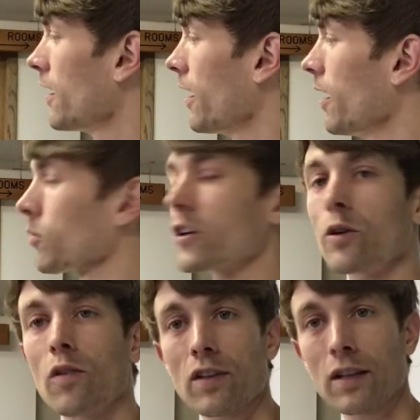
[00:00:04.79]
We're going
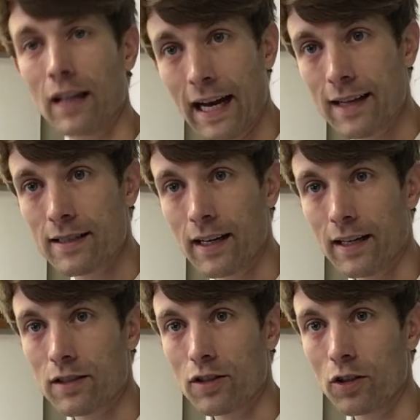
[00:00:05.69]
to go over the last
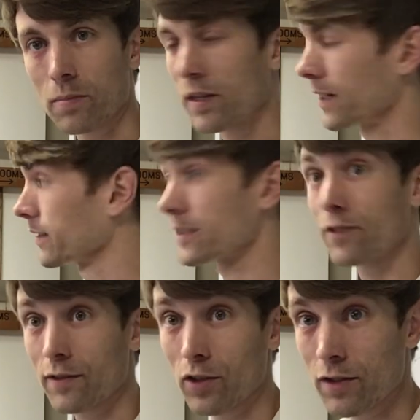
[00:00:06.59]
excerpt, at least
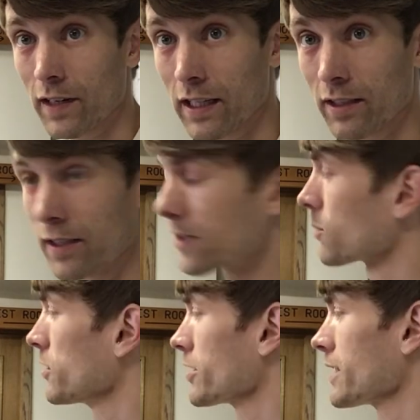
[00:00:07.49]
for the first violins,
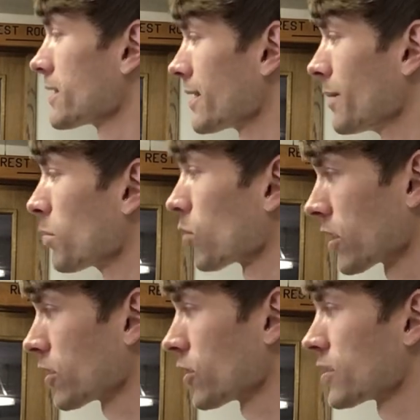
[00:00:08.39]
which is the
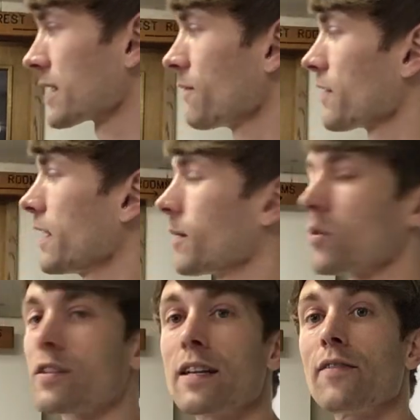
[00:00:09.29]
Buckner Symphony
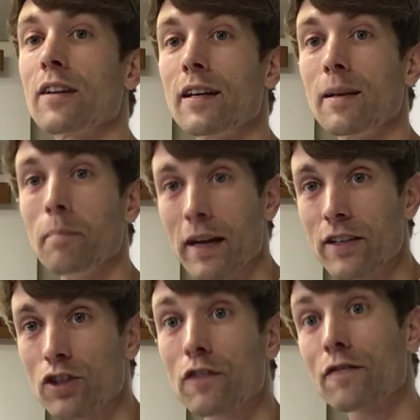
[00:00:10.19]
No. 7 in E
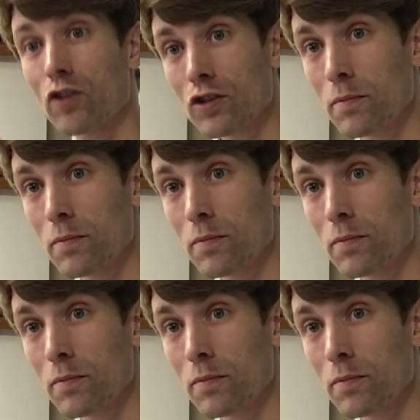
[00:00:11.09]
major, first